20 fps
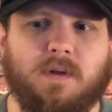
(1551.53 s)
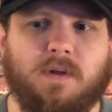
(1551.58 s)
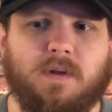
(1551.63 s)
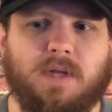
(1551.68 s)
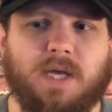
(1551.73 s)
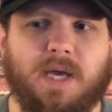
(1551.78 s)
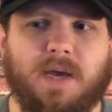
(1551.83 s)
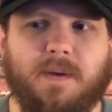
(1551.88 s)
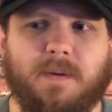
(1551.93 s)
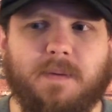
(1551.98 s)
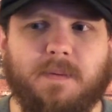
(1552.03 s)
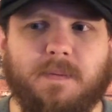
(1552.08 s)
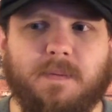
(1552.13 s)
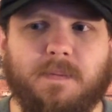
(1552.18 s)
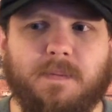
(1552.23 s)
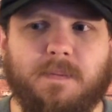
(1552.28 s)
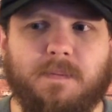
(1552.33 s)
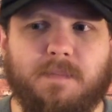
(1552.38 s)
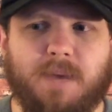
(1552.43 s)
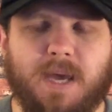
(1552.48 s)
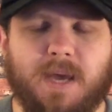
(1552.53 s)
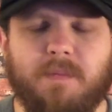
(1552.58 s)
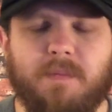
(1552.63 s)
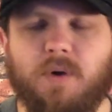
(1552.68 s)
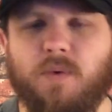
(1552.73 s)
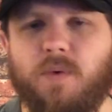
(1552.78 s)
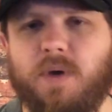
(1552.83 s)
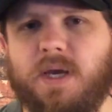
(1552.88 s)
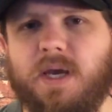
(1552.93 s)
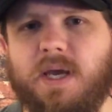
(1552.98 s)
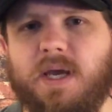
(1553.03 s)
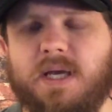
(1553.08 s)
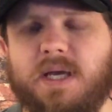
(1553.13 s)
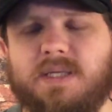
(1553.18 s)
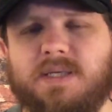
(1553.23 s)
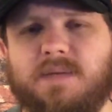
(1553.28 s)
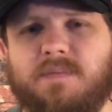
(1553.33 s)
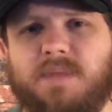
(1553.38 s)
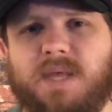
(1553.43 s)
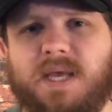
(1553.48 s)
that maybe we can
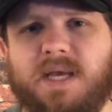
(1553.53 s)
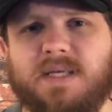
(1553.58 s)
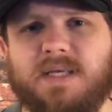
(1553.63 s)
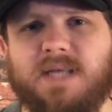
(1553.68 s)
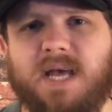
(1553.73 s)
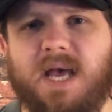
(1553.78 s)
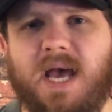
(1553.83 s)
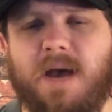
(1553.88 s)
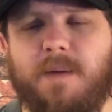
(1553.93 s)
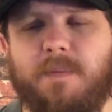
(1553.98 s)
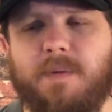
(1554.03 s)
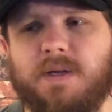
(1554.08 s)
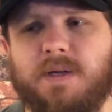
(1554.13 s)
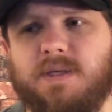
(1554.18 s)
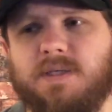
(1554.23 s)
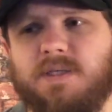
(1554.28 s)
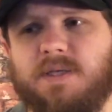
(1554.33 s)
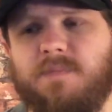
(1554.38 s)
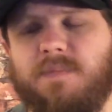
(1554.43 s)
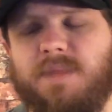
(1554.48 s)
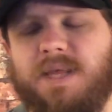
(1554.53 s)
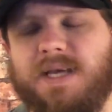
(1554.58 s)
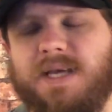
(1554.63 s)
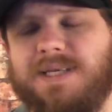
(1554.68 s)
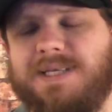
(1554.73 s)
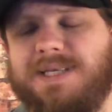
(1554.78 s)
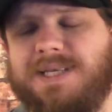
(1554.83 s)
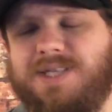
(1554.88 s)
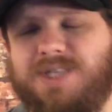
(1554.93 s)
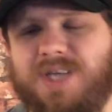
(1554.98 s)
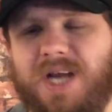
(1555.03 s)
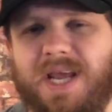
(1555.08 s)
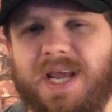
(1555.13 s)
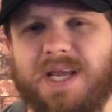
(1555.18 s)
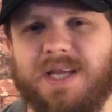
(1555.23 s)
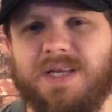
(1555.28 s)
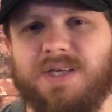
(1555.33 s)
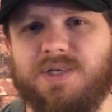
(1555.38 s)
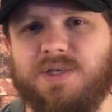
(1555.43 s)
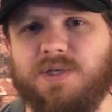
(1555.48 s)
get some things to happen, some things to
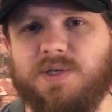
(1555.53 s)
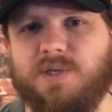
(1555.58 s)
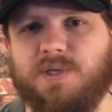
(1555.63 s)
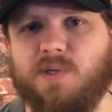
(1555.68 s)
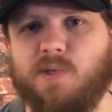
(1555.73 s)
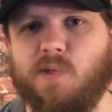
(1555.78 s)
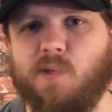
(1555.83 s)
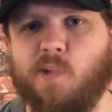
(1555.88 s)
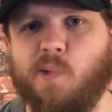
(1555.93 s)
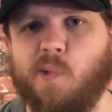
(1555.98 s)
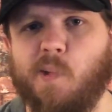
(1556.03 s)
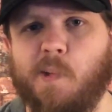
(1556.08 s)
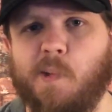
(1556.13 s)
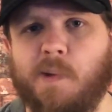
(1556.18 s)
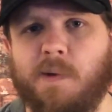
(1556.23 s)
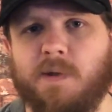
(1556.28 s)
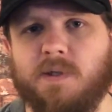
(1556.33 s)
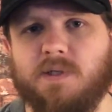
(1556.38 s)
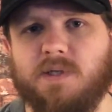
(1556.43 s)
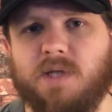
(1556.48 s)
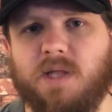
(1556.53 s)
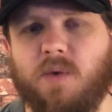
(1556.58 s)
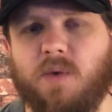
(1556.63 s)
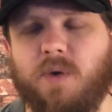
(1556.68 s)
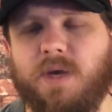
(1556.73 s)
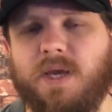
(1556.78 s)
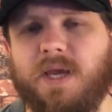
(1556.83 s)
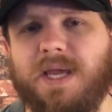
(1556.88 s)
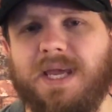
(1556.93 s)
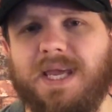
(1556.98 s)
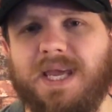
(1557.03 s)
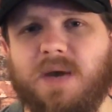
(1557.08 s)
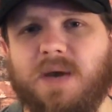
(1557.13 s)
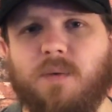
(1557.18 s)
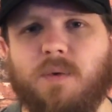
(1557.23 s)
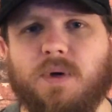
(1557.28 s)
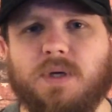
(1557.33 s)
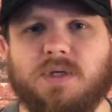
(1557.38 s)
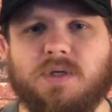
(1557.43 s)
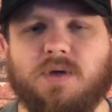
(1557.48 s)
change, so that we can get
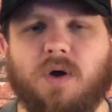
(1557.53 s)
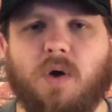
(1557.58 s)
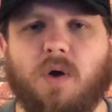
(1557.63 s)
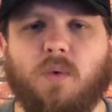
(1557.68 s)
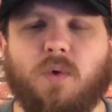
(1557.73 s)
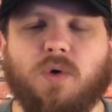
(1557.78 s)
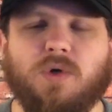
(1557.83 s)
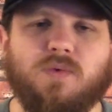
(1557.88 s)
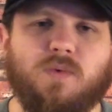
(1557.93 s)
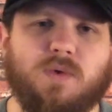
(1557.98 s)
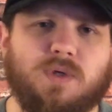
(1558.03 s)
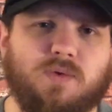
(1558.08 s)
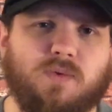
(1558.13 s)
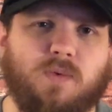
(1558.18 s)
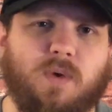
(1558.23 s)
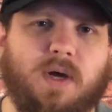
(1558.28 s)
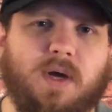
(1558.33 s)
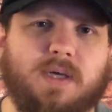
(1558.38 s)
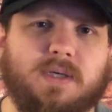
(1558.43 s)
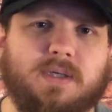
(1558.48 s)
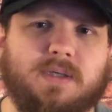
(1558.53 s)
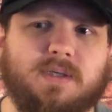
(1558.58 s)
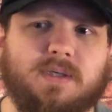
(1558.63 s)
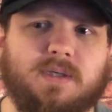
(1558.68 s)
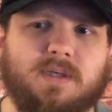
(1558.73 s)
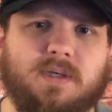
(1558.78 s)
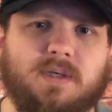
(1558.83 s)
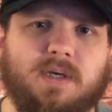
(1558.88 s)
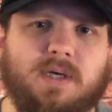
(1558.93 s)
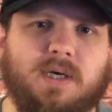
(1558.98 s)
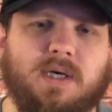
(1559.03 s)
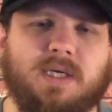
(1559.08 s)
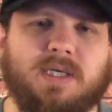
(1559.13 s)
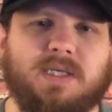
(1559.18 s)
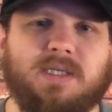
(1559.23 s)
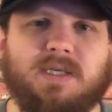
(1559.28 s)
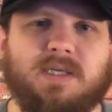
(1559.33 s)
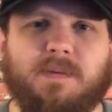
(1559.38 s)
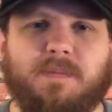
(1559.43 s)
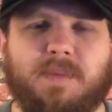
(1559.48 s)
what Star Wars once was,
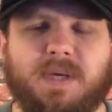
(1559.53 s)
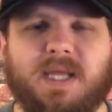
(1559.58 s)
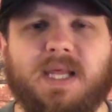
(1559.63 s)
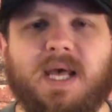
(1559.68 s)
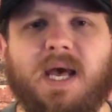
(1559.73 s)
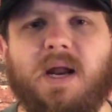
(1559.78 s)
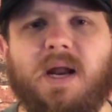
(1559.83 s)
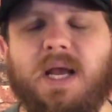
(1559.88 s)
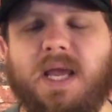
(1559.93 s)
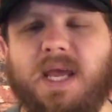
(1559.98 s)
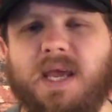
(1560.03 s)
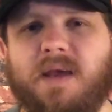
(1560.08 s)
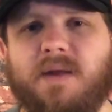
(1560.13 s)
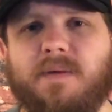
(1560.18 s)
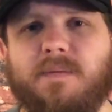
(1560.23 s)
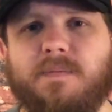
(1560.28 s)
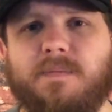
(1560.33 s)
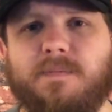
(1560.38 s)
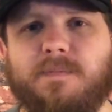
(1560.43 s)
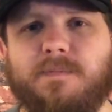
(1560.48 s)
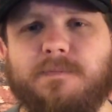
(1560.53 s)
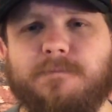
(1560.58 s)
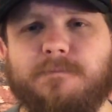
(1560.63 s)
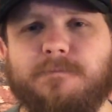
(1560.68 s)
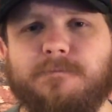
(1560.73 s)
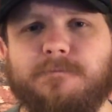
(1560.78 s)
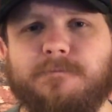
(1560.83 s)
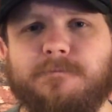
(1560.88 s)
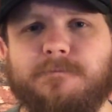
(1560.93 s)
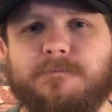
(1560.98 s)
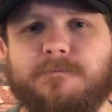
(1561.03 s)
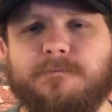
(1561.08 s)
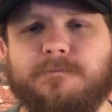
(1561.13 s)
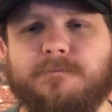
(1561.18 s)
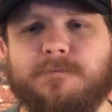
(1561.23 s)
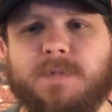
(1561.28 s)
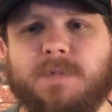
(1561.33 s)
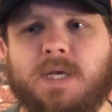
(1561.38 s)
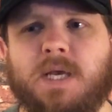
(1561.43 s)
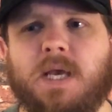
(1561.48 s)
to be that again.
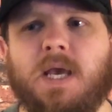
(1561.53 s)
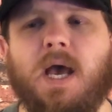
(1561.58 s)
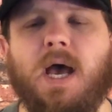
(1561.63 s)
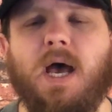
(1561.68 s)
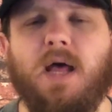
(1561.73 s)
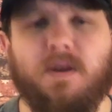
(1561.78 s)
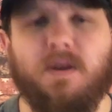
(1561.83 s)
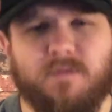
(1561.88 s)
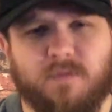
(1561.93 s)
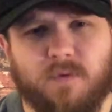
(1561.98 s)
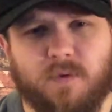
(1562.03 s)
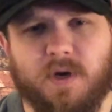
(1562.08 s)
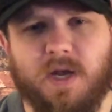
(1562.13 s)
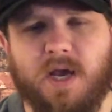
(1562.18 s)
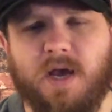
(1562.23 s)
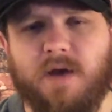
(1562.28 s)
I look forward to